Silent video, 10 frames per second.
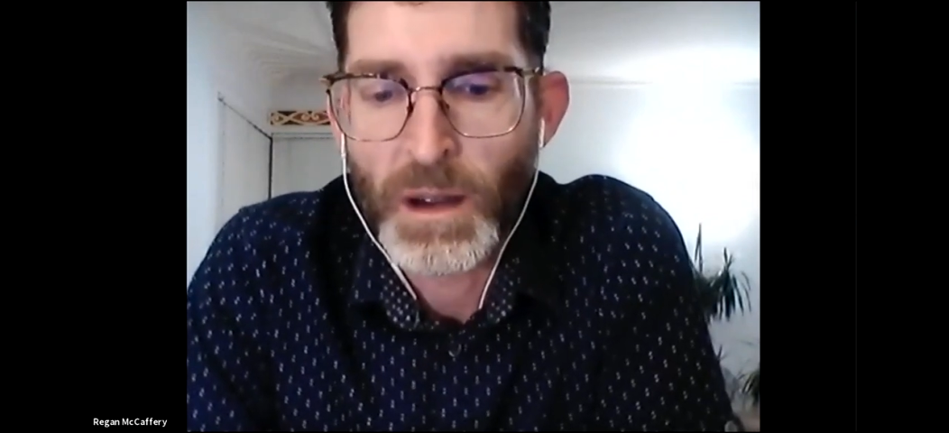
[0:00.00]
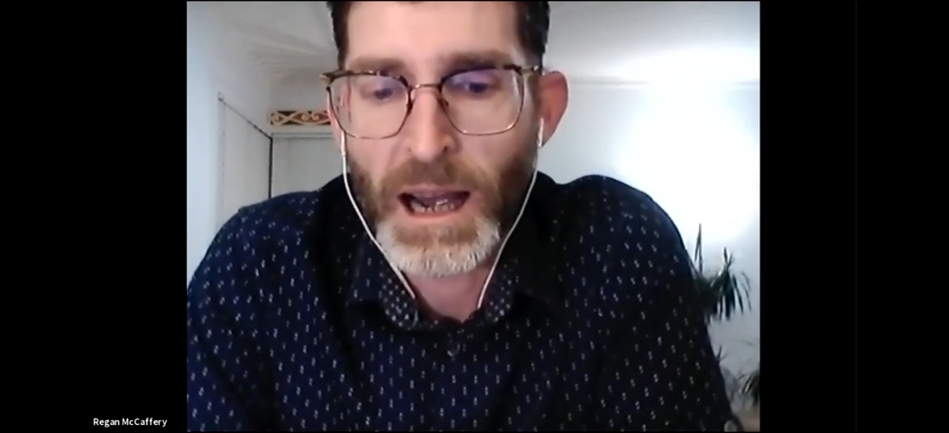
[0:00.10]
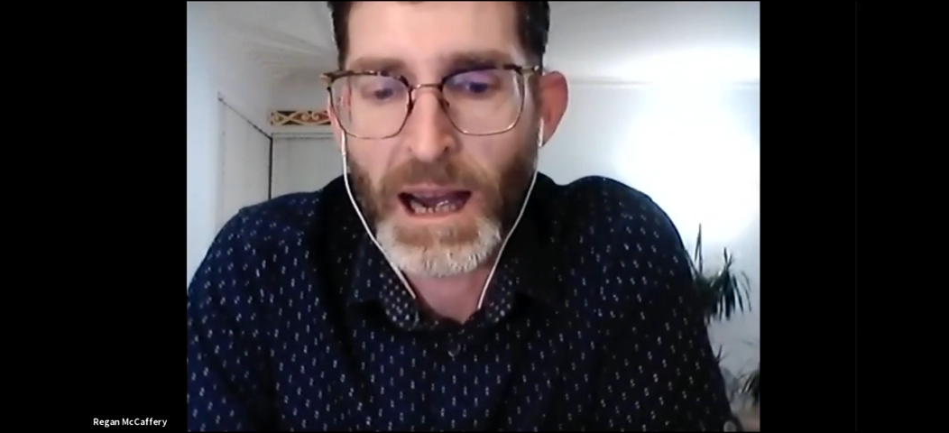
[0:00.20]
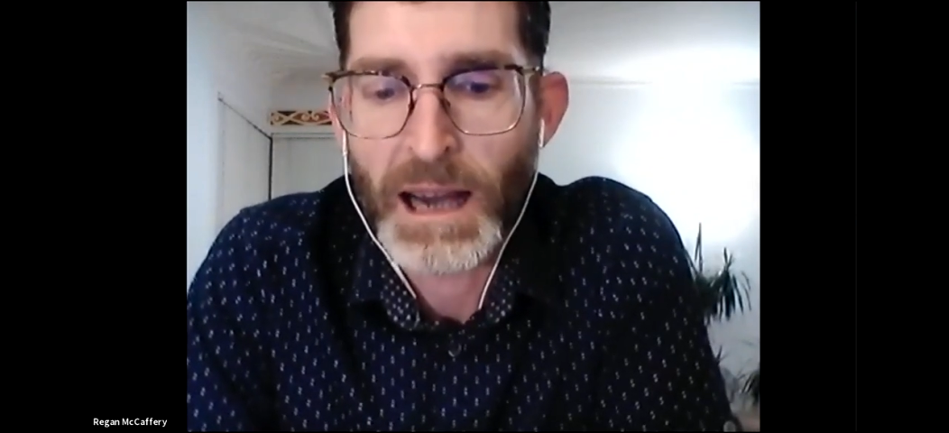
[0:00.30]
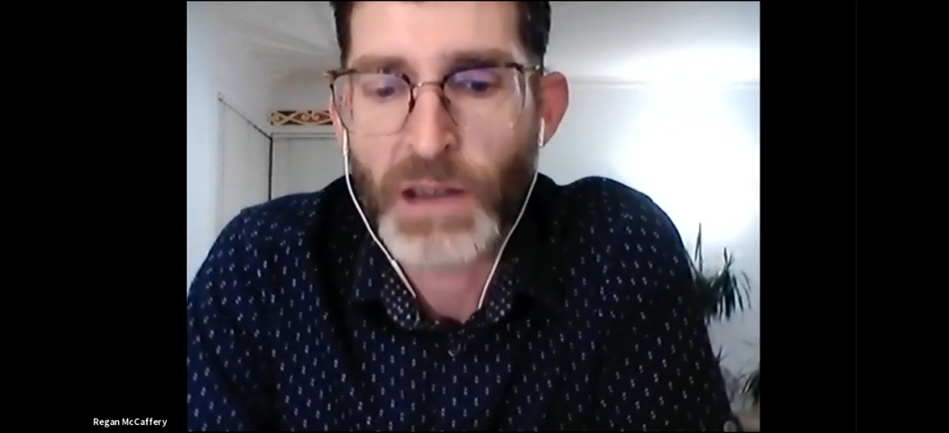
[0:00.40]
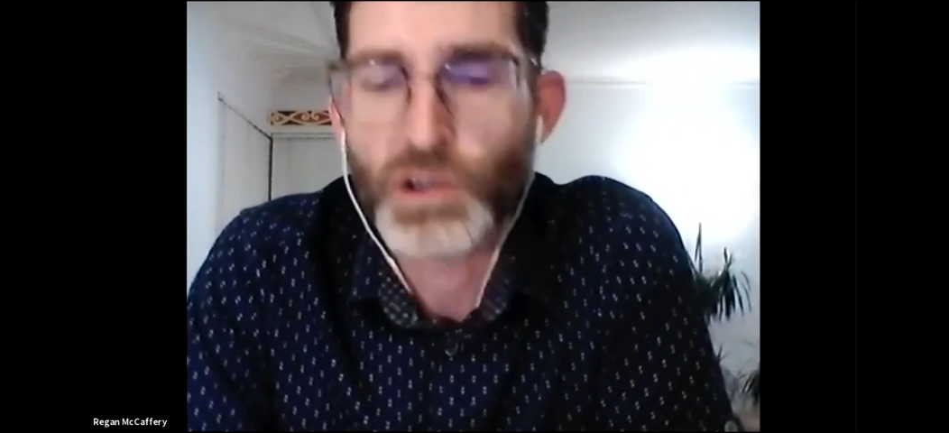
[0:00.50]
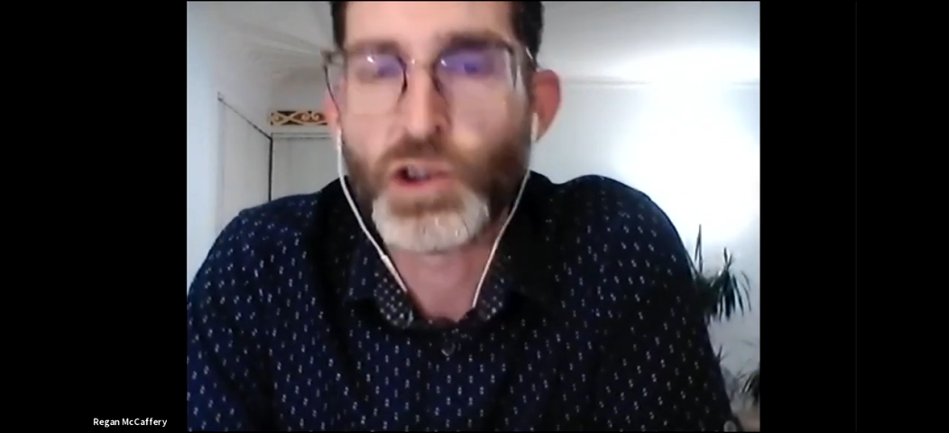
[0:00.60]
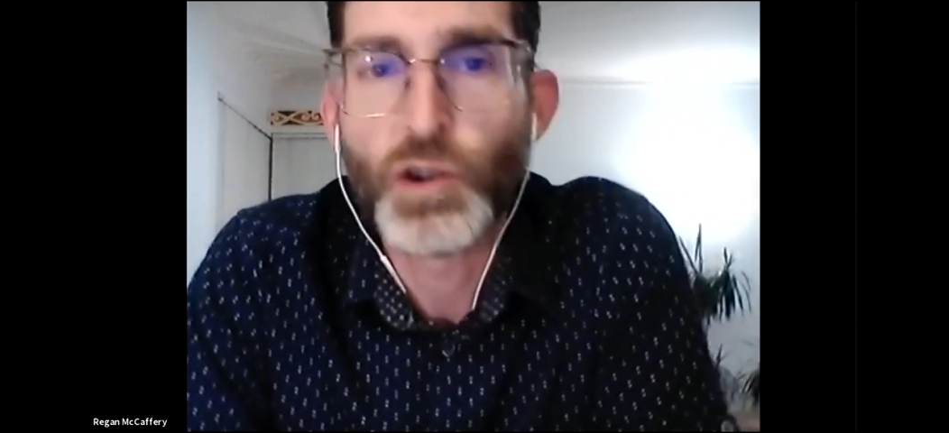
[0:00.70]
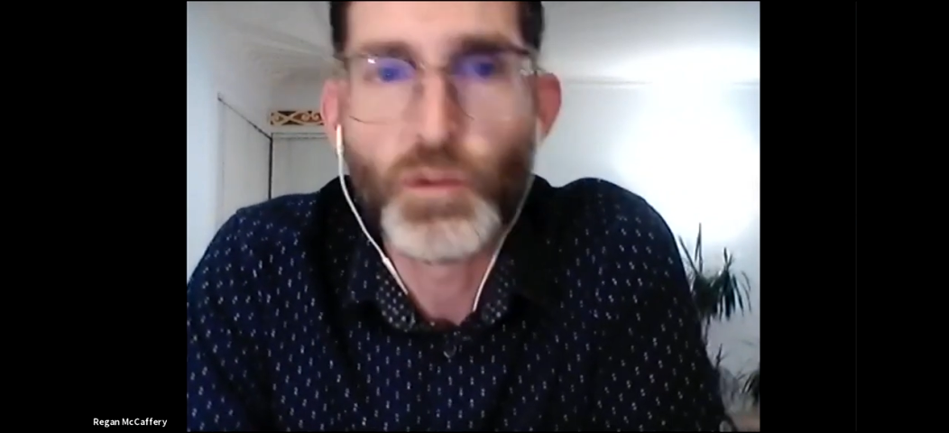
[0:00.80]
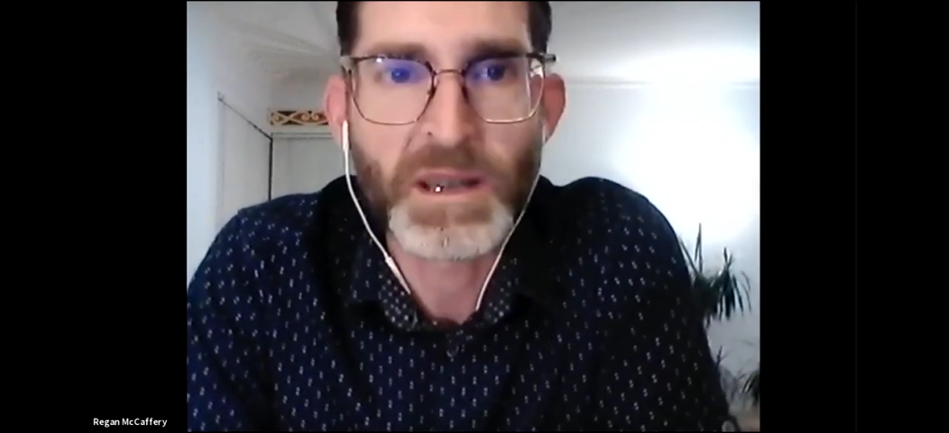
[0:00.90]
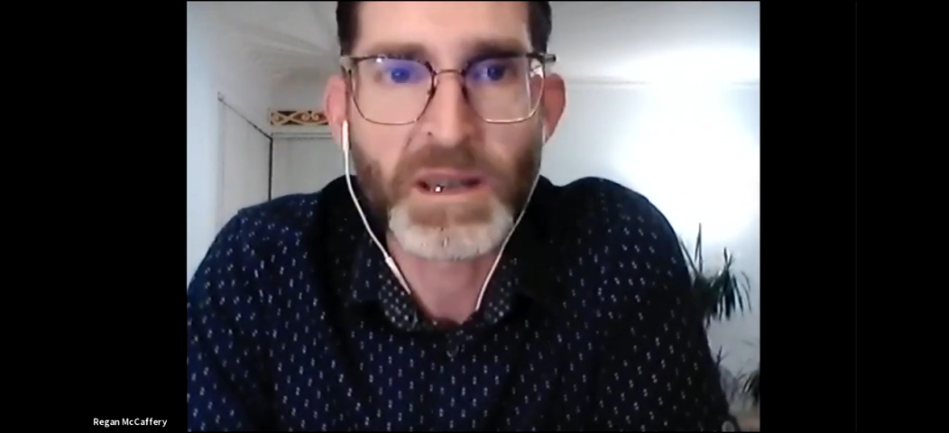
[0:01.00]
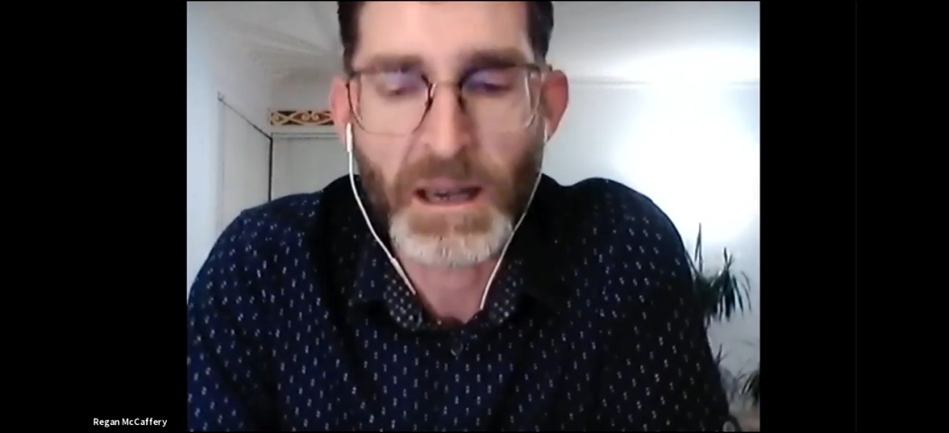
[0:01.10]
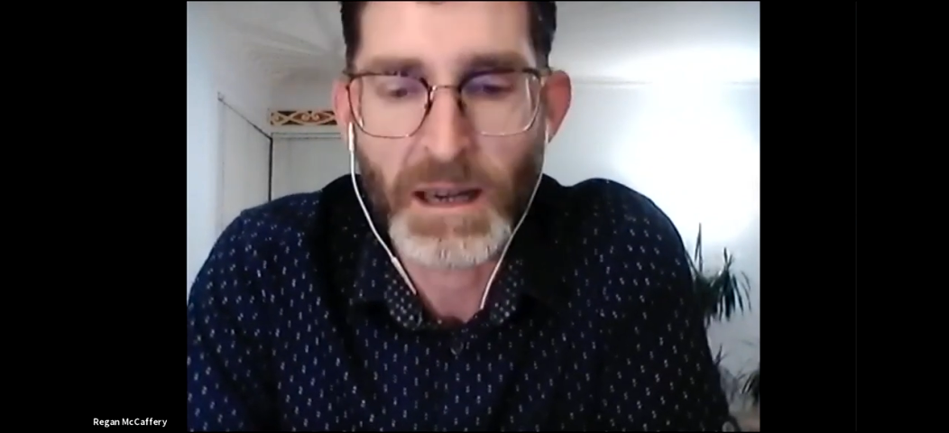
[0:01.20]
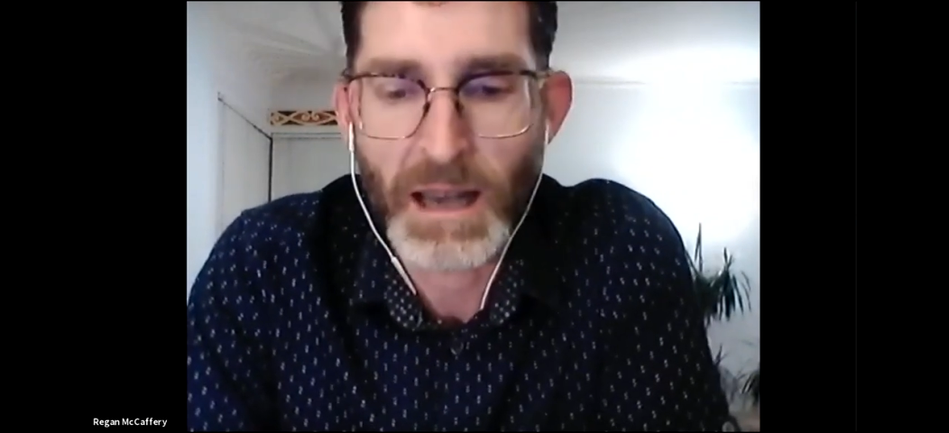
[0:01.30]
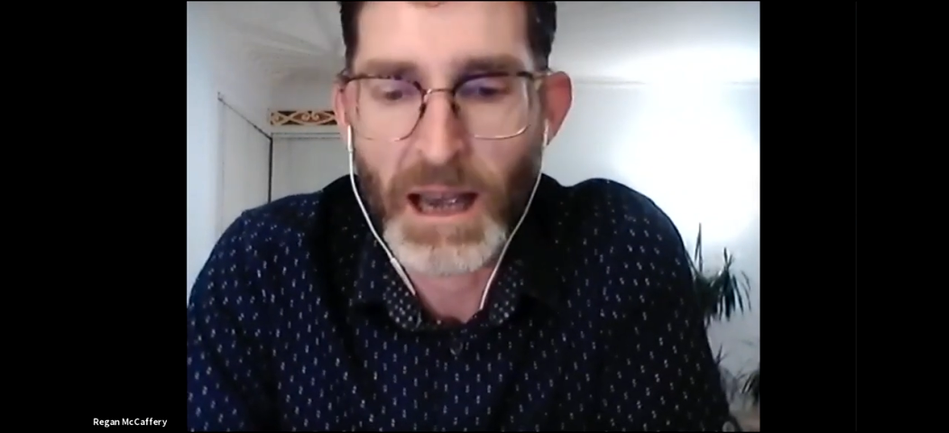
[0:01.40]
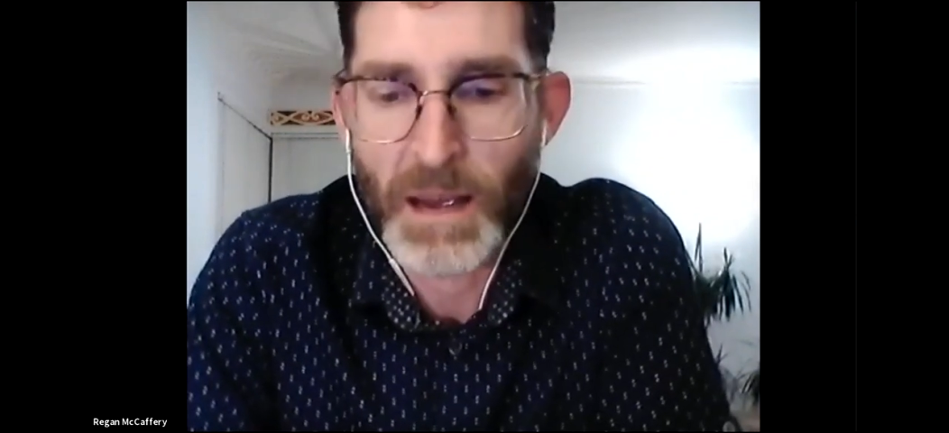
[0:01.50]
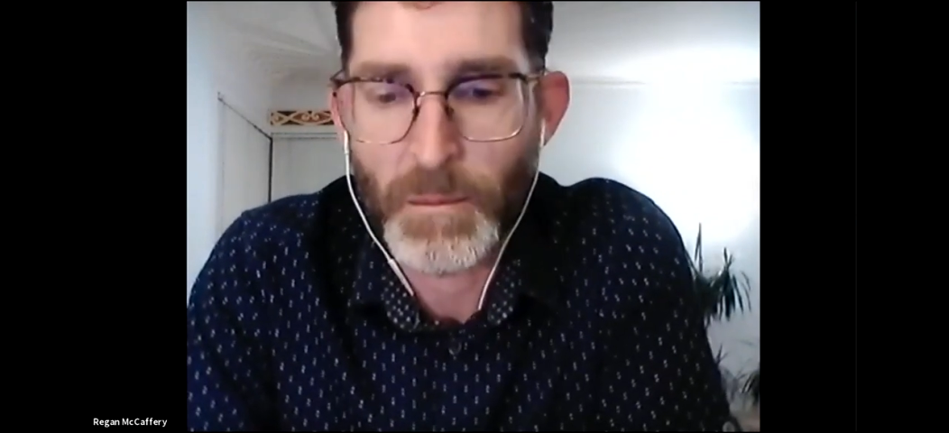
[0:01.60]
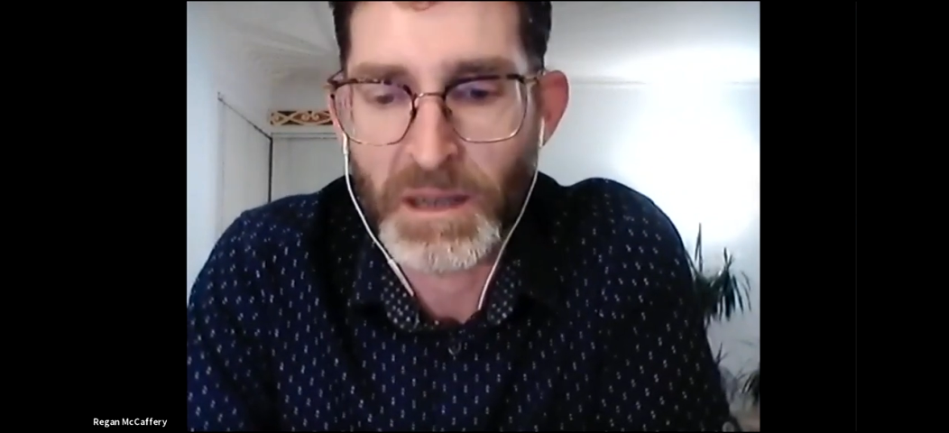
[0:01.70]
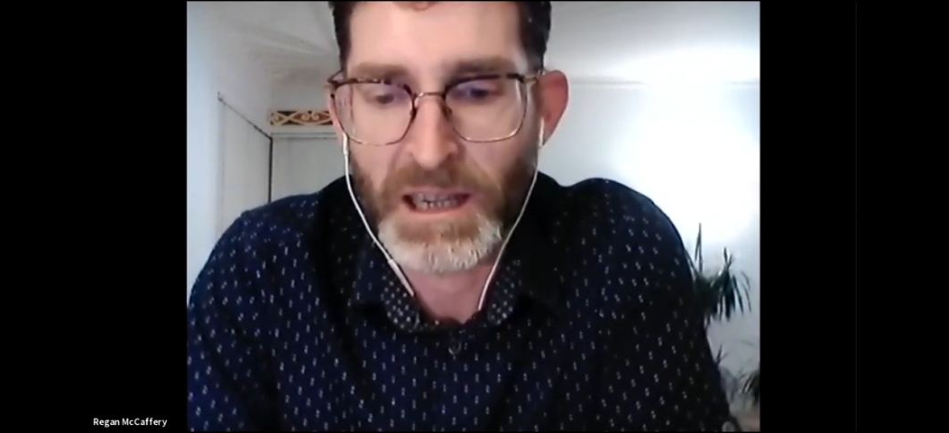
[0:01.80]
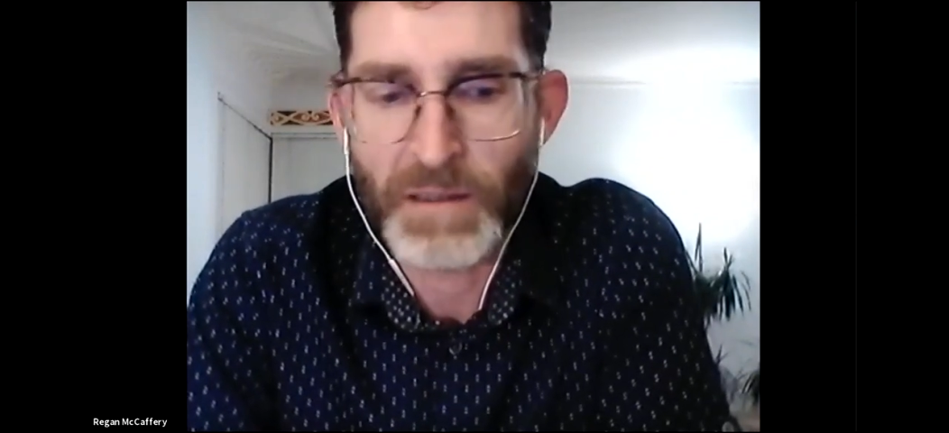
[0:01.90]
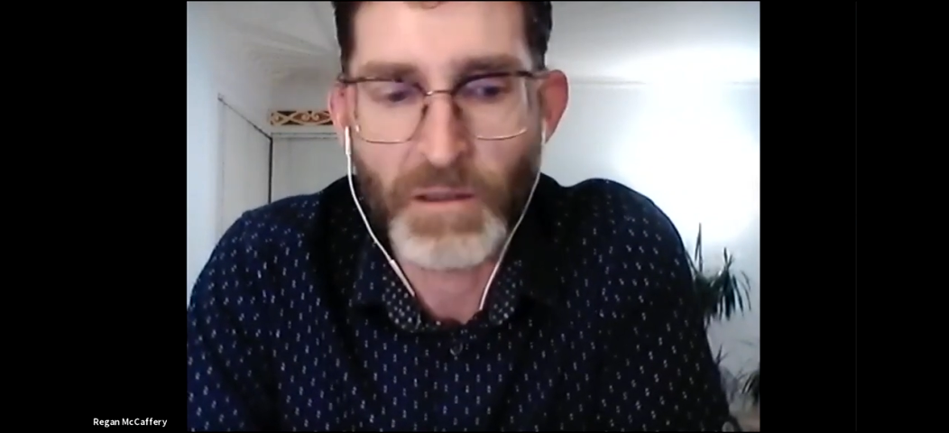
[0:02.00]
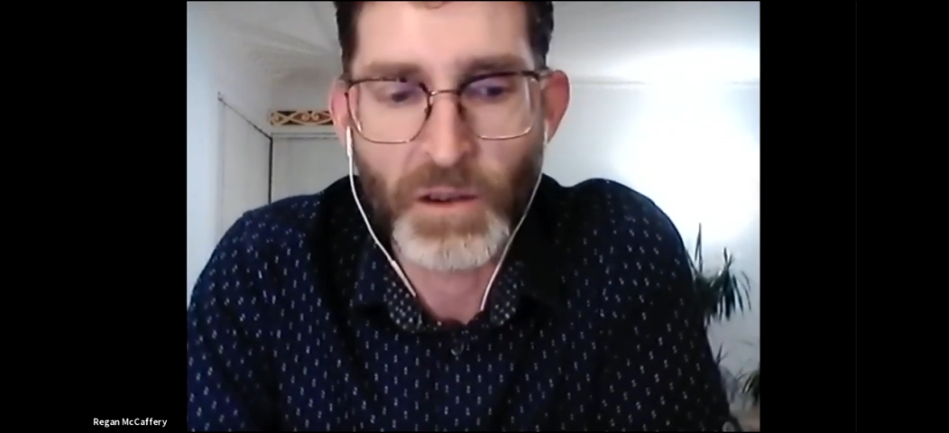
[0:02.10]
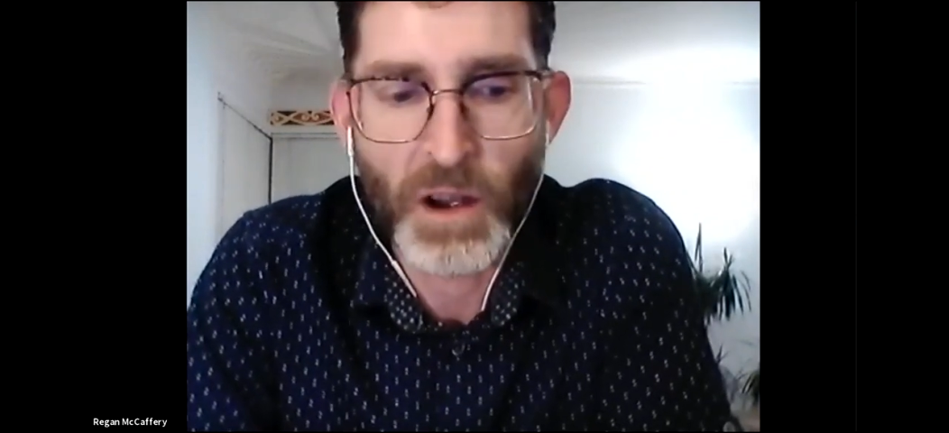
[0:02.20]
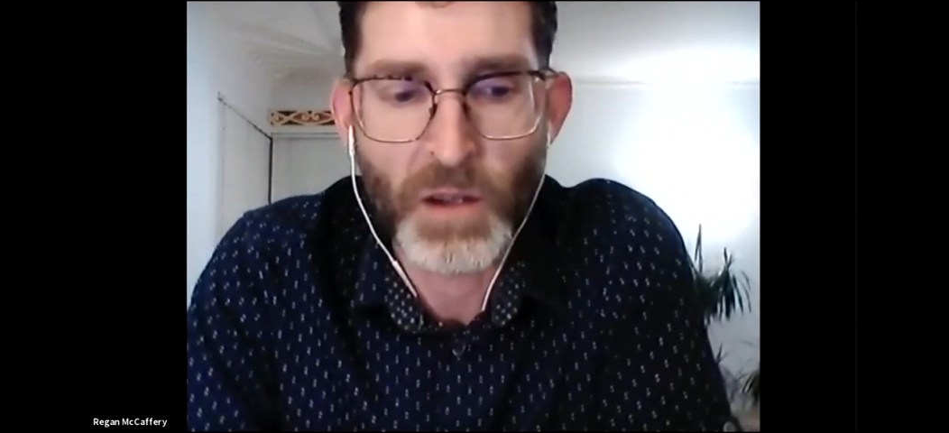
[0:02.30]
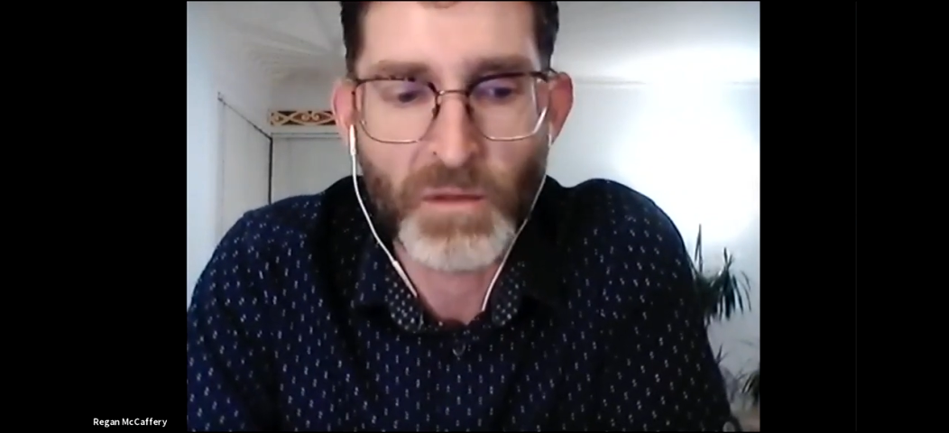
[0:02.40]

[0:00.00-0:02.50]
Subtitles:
2% Petit Verdot,